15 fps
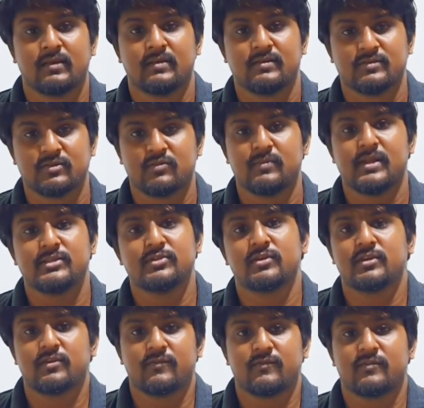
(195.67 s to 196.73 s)
So majority
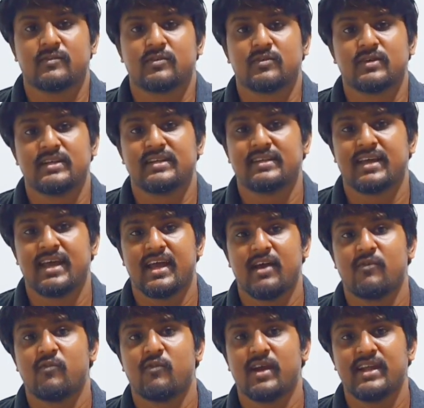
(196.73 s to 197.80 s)
of photo, it have
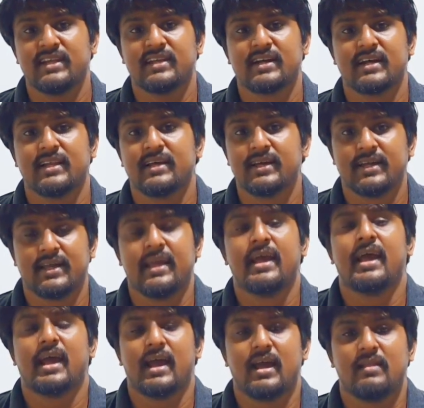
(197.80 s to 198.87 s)
white color
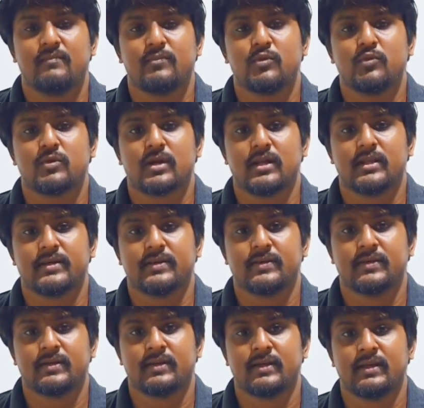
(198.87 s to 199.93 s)
and blue color,
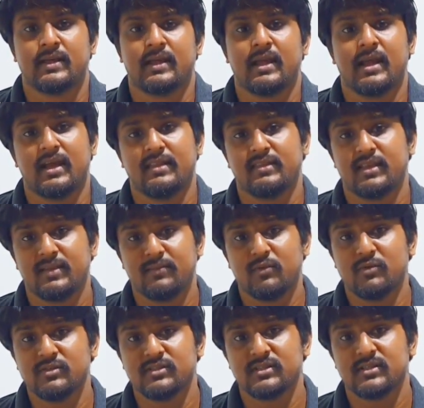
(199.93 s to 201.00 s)
and the
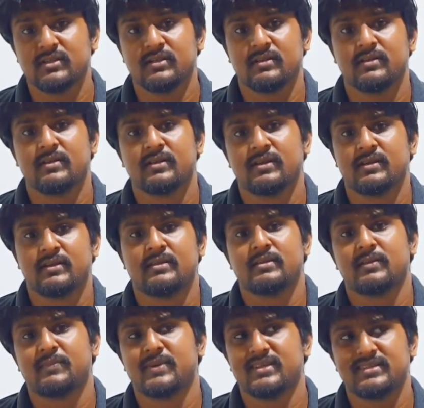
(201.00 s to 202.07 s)
emotion, the
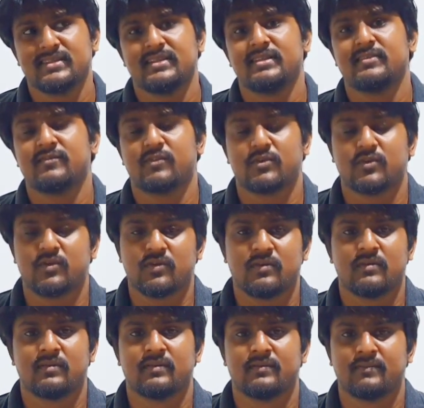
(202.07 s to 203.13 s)
person in the photo
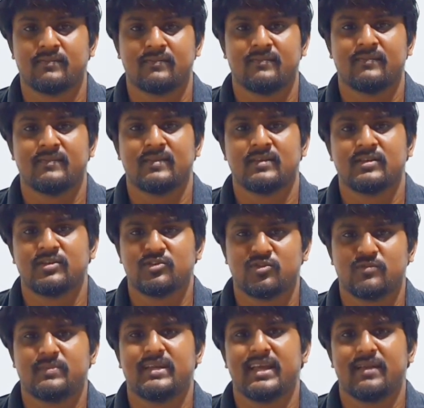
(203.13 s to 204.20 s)
should
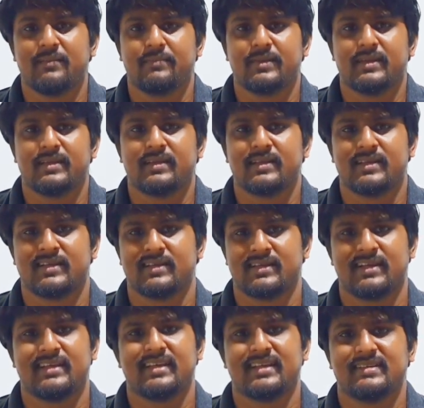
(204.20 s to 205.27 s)
be happy, I
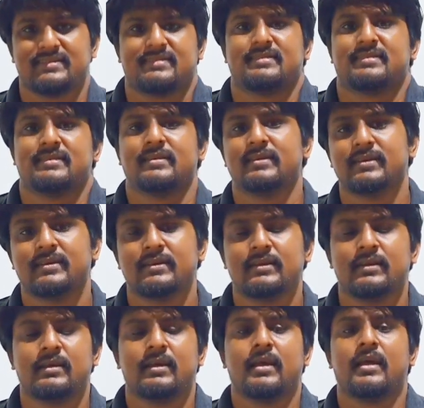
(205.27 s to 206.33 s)
guess,
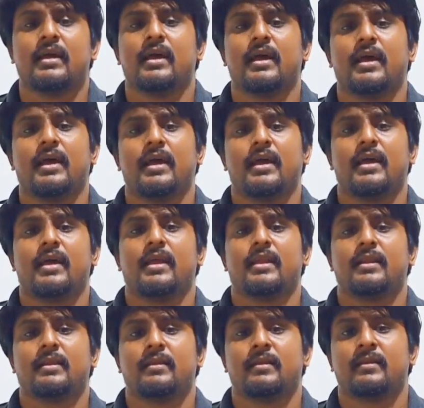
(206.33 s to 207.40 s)

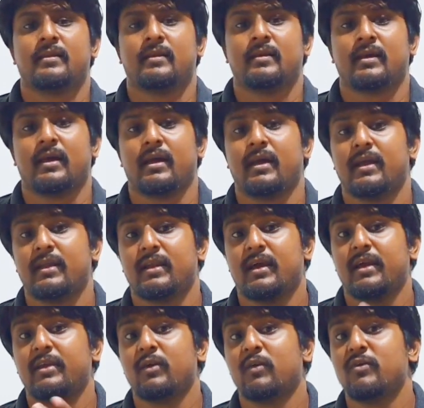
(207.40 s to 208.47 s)
and I
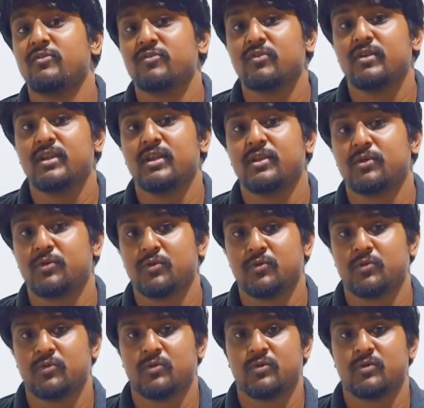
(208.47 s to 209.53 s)
also need to
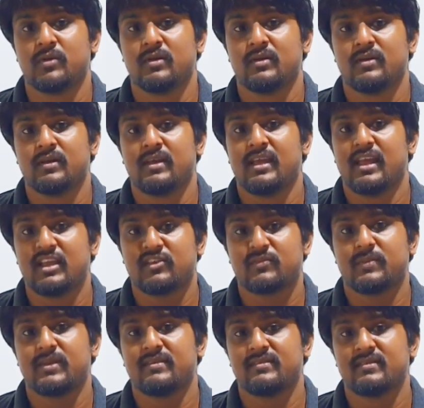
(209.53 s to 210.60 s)
express